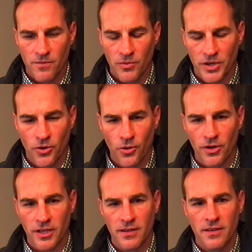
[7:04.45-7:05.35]

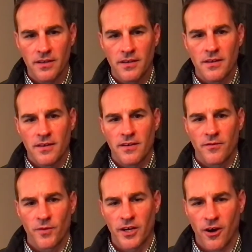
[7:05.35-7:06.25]
recorded
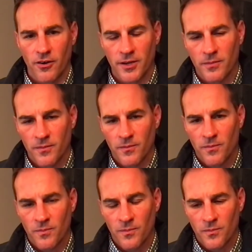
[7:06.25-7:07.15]
regarding
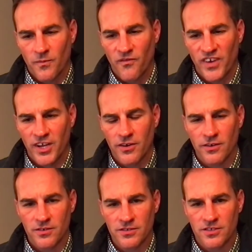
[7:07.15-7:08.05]

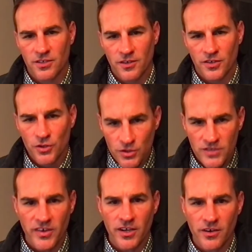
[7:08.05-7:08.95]
used
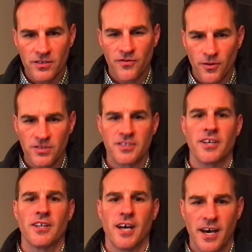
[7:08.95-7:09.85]
vehicles for
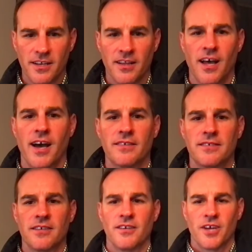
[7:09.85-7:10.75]
sale on the lot,
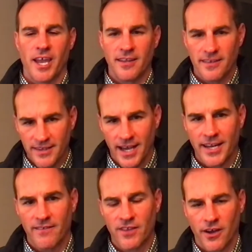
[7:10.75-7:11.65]
and they did not
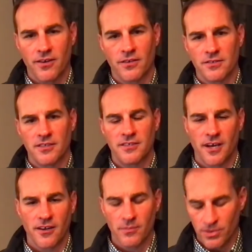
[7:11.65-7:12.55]
have titles in the
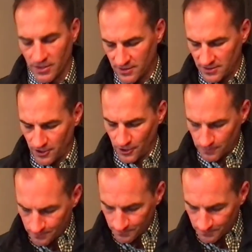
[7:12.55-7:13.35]
title book. So